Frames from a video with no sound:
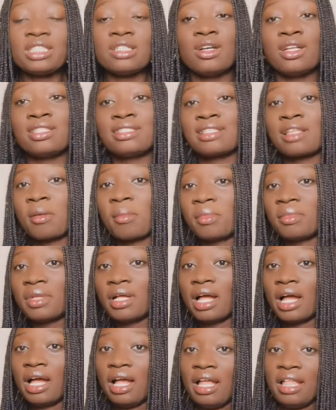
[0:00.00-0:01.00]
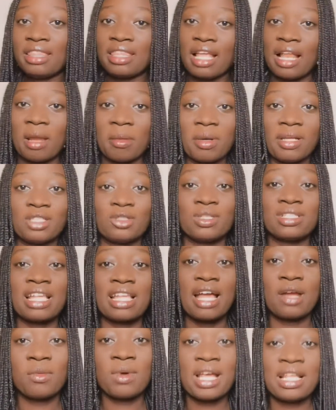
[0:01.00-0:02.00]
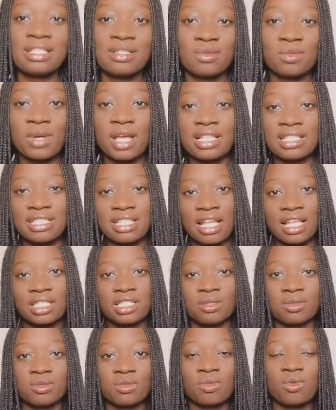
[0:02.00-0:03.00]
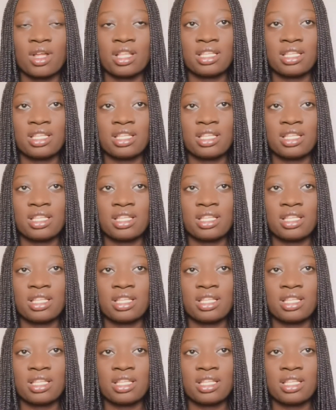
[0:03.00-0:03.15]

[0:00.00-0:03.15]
And tell her, she was like, where's the chips?